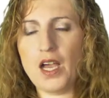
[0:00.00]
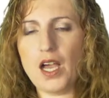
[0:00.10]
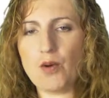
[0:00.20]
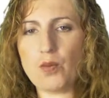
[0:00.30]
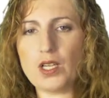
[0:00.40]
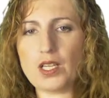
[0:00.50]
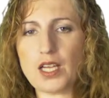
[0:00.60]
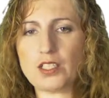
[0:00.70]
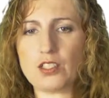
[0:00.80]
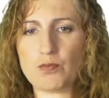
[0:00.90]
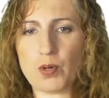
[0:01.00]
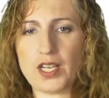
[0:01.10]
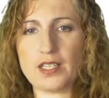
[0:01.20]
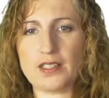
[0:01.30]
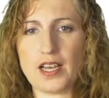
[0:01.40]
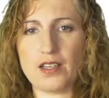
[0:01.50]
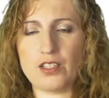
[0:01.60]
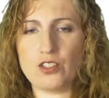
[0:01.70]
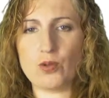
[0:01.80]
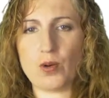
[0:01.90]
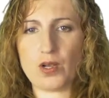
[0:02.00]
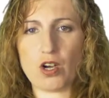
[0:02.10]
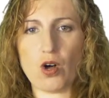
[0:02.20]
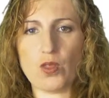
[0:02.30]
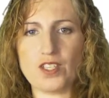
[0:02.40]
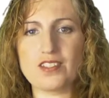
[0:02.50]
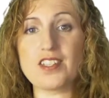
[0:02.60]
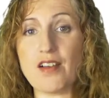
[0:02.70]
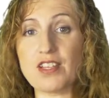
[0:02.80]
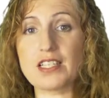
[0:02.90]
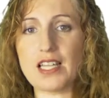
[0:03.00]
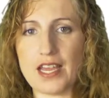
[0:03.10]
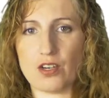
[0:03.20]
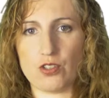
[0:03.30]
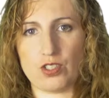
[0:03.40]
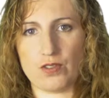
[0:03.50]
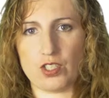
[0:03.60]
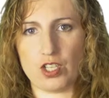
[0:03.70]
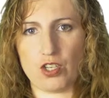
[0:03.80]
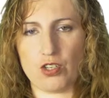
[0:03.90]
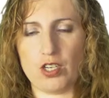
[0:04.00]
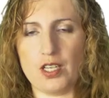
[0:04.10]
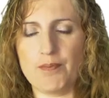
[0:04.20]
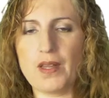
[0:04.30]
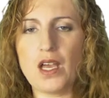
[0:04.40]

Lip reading: And we like to break it down into what we call the 7 layers of security.